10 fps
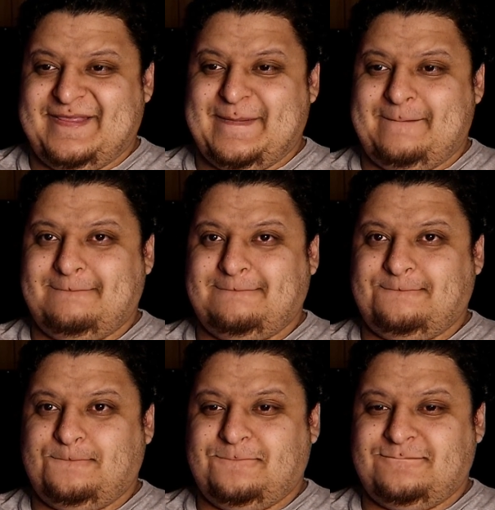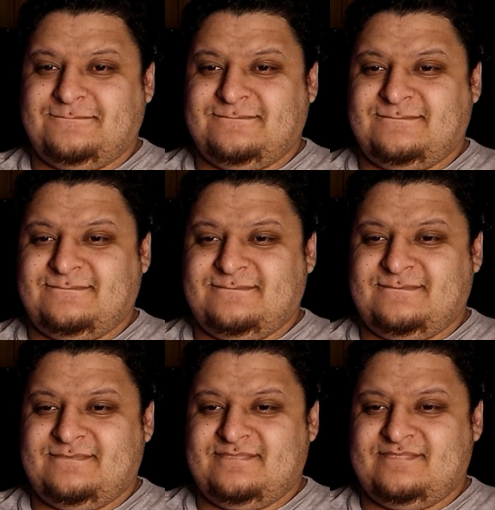
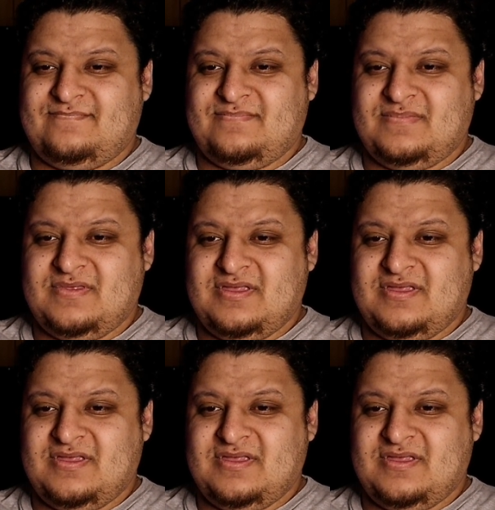No one is speaking in this clip.